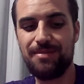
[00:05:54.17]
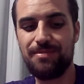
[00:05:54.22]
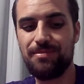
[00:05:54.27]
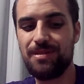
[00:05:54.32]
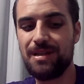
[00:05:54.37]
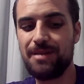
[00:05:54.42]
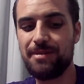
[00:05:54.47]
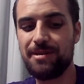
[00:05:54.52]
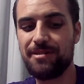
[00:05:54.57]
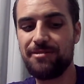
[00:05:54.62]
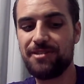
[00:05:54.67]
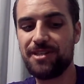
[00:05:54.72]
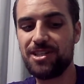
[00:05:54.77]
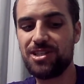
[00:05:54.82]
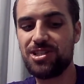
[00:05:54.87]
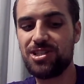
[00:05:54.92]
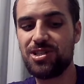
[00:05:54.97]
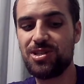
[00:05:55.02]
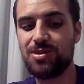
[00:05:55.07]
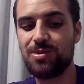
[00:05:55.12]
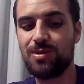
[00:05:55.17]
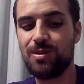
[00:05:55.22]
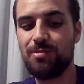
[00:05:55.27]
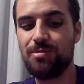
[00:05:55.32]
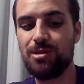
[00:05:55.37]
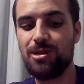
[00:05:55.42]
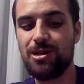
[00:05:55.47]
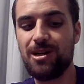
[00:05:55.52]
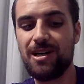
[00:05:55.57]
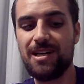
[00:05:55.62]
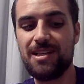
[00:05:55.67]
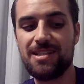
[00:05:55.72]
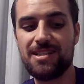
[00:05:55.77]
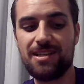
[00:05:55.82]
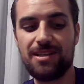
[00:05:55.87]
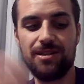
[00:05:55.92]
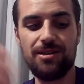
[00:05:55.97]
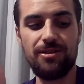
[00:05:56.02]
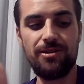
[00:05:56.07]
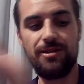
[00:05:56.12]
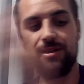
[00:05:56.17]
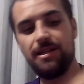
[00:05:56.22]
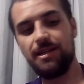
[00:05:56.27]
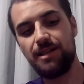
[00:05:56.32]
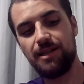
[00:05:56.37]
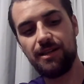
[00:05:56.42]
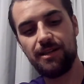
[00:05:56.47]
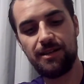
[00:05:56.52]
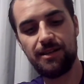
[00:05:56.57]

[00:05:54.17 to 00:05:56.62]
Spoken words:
plumbing fixture or appliance, including